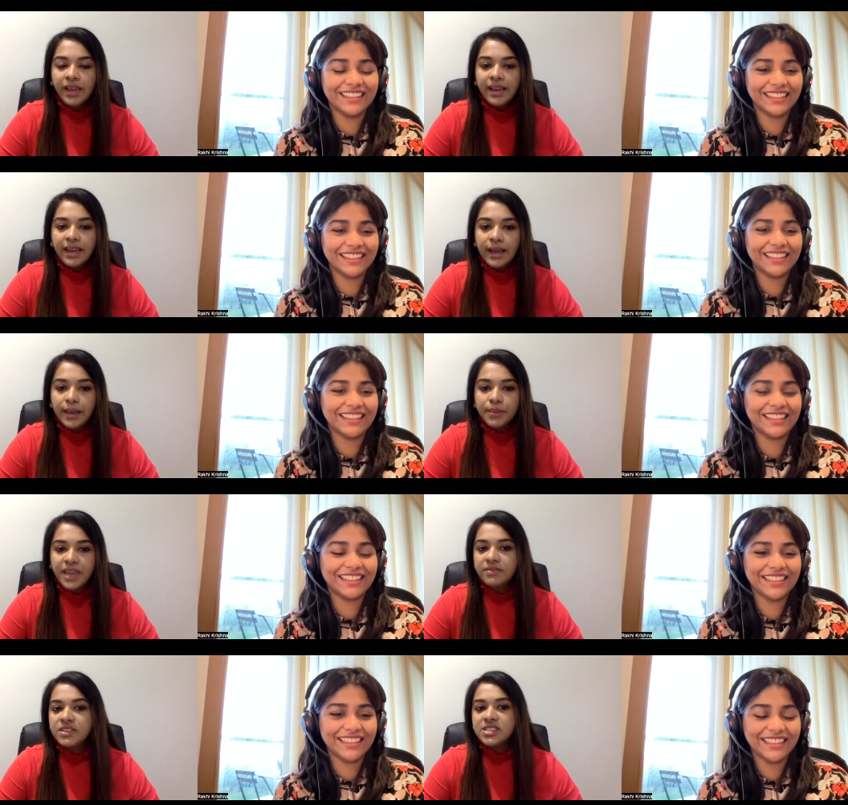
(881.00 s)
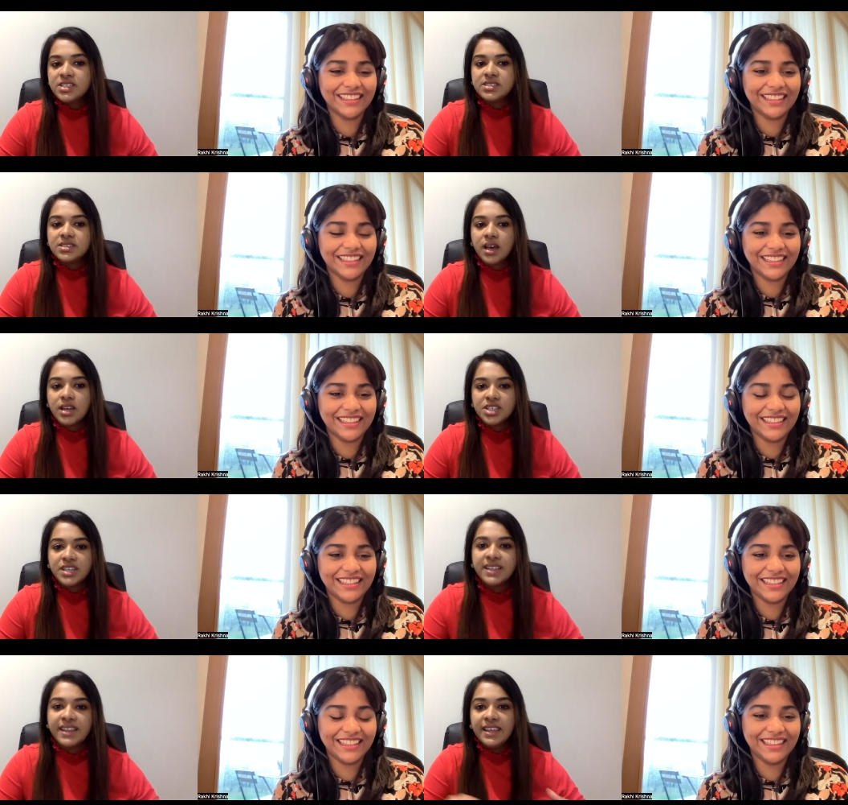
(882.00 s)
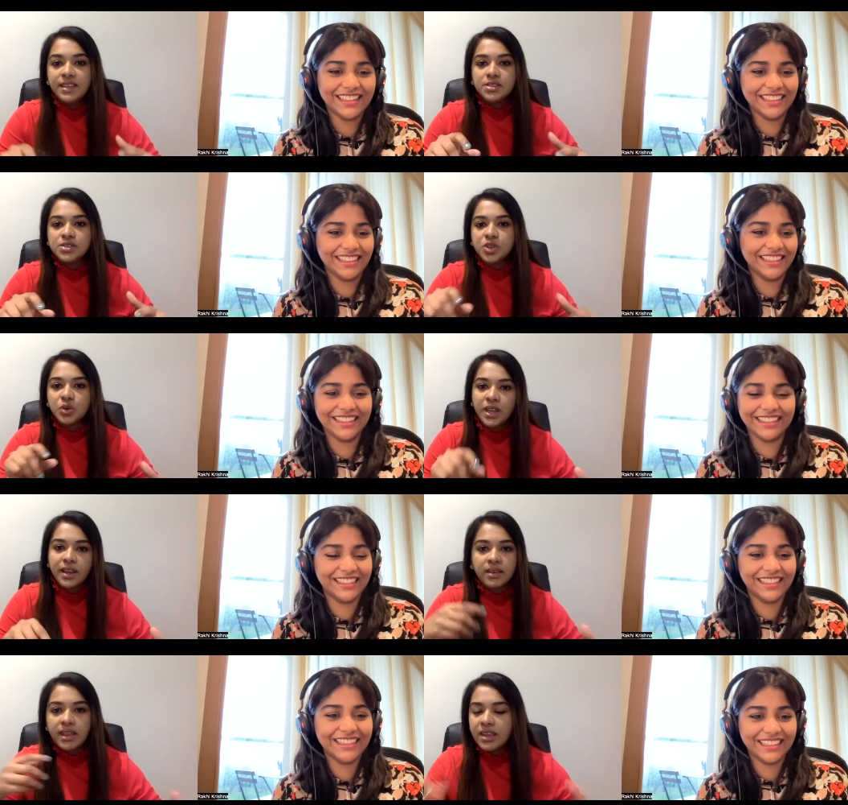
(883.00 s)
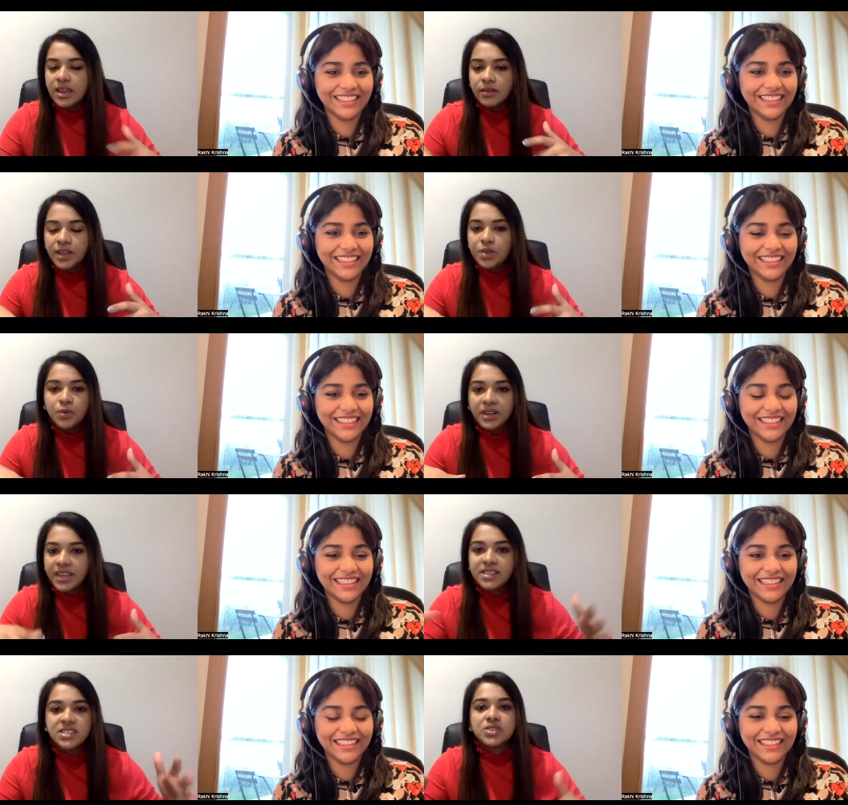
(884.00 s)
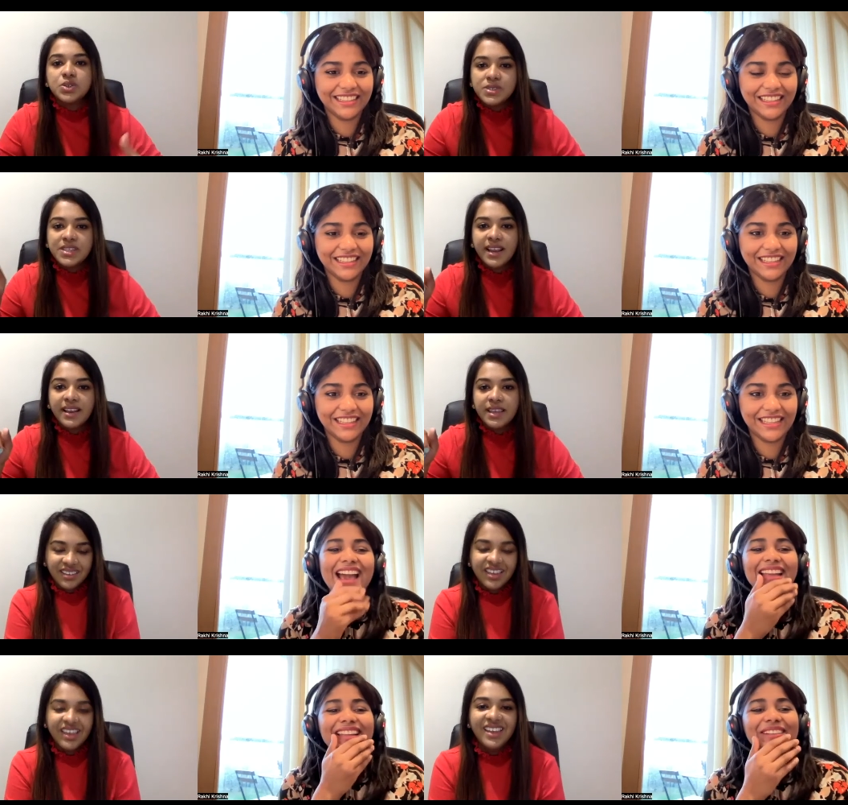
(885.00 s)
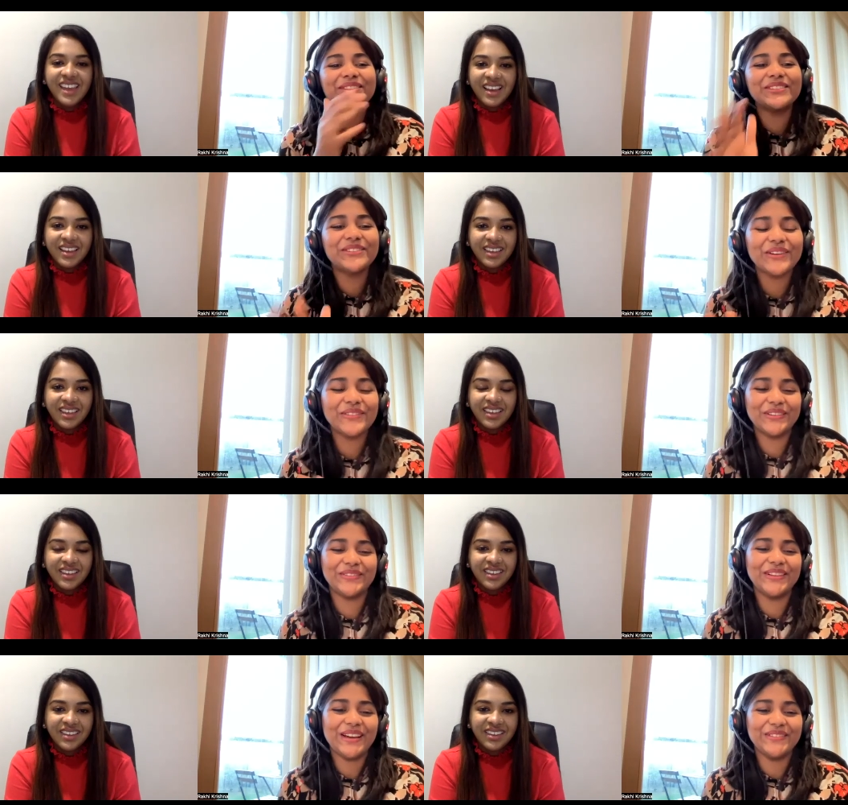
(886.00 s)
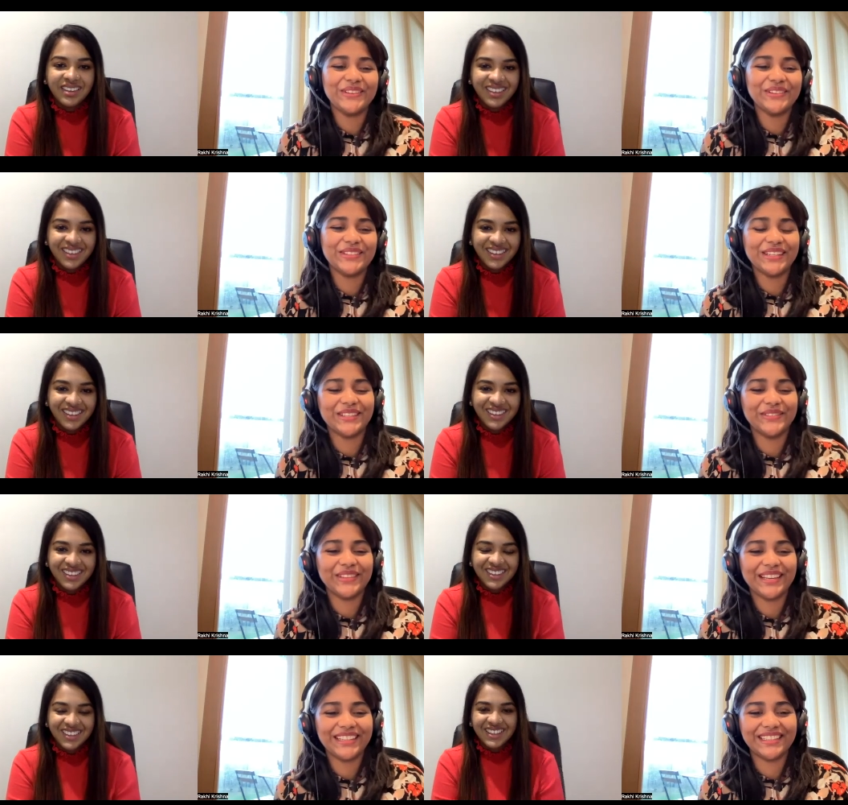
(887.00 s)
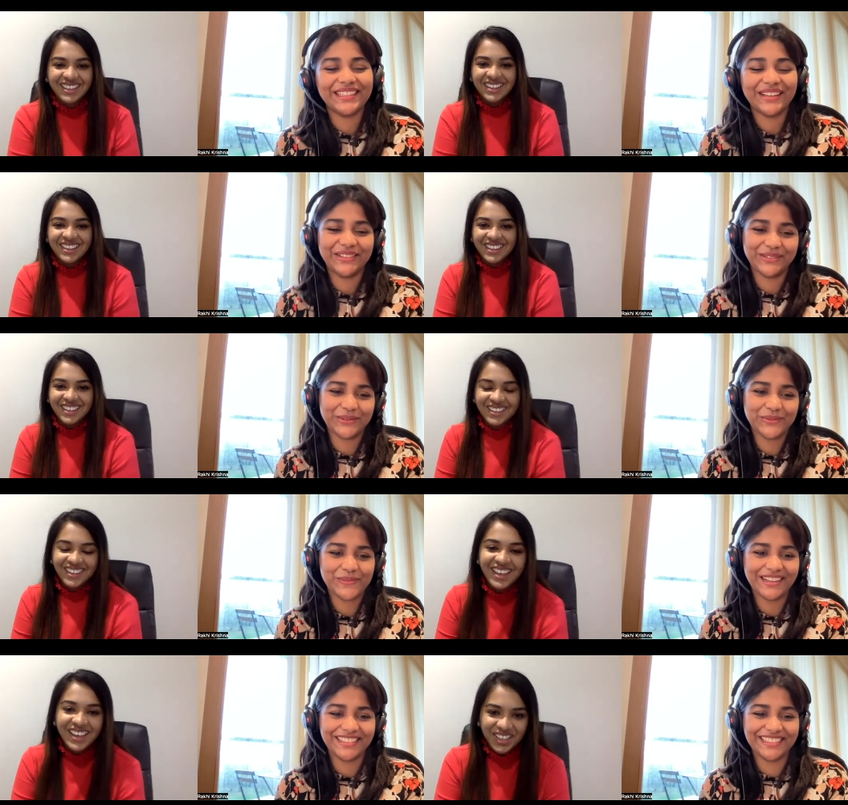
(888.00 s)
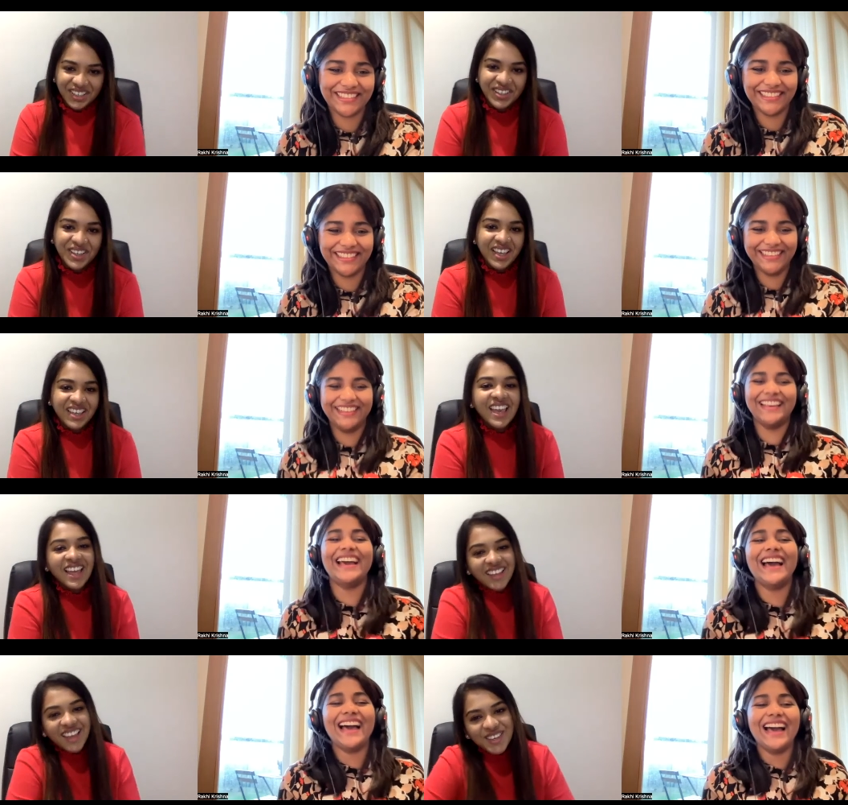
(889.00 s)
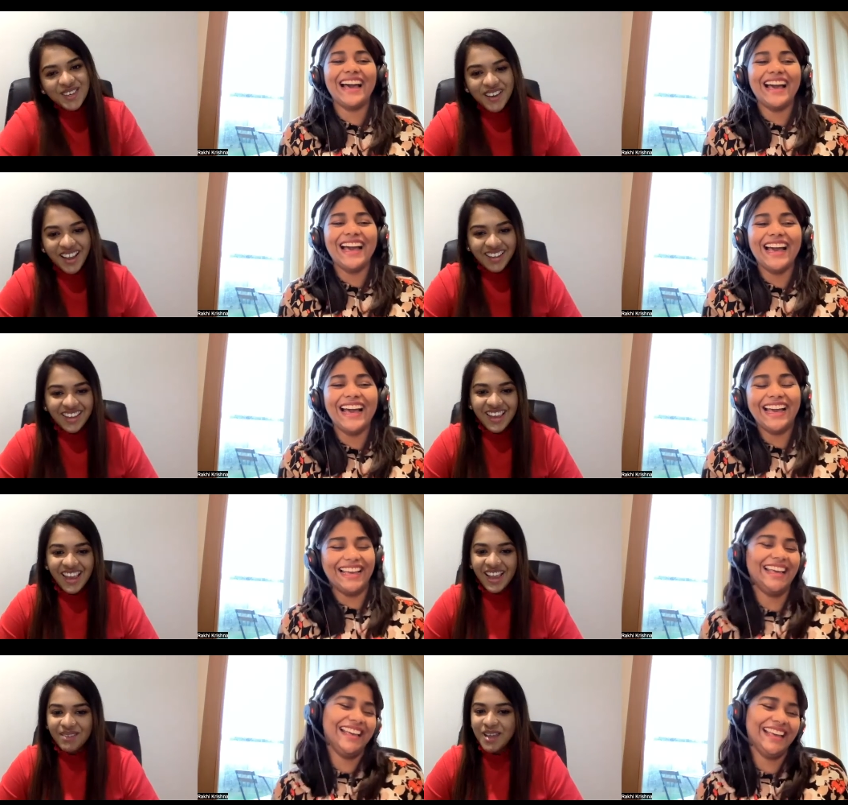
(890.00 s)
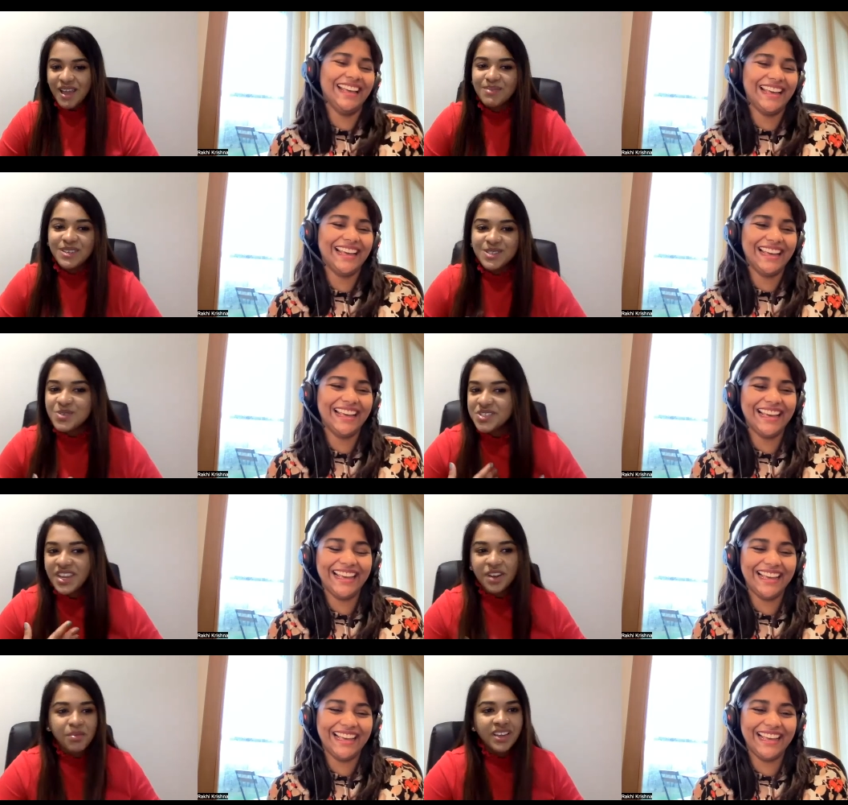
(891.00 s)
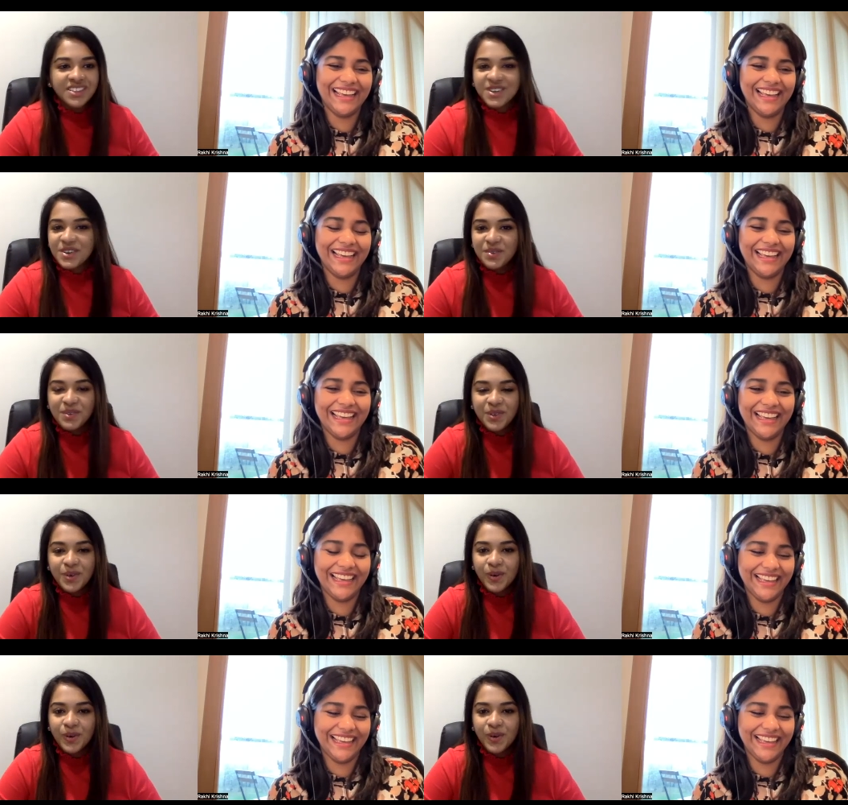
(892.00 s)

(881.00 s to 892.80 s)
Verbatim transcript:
Speaker 1: um, yeah, I will just uh, share the link so that any uh, anyone can just use that link. And it was so wonderful
Speaker 2: having you, Chechi, with us. Thank you so much.
Speaker 1: Yeah, thank you, Jackie. Yeah, I'm happy to share my journey with you